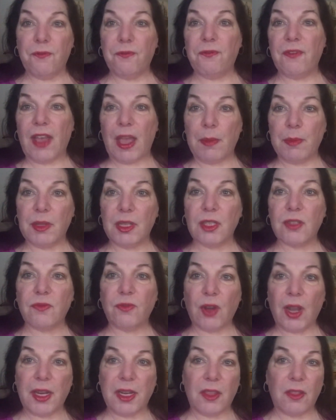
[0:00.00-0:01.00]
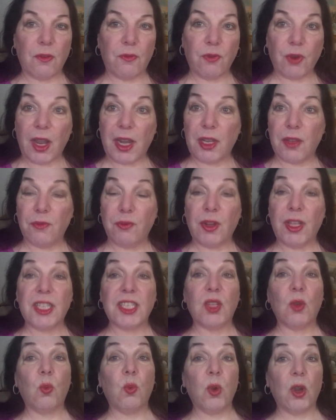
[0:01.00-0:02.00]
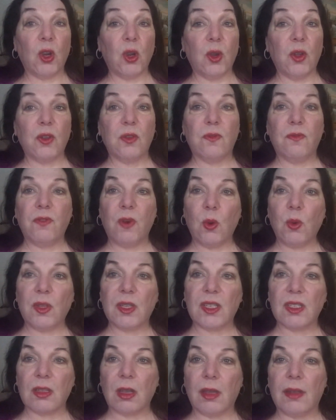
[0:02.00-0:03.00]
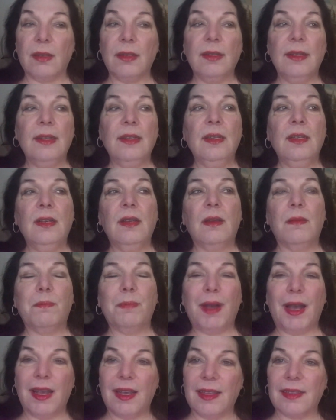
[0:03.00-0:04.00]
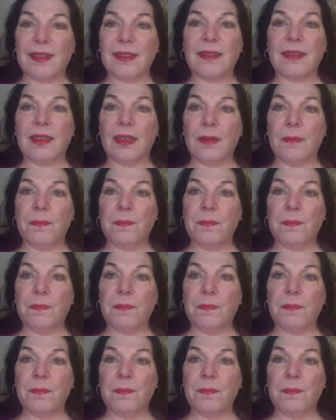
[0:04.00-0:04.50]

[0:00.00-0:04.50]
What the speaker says: Fabulous Friday, the Friday Frenzy, we're going to focus on pasta.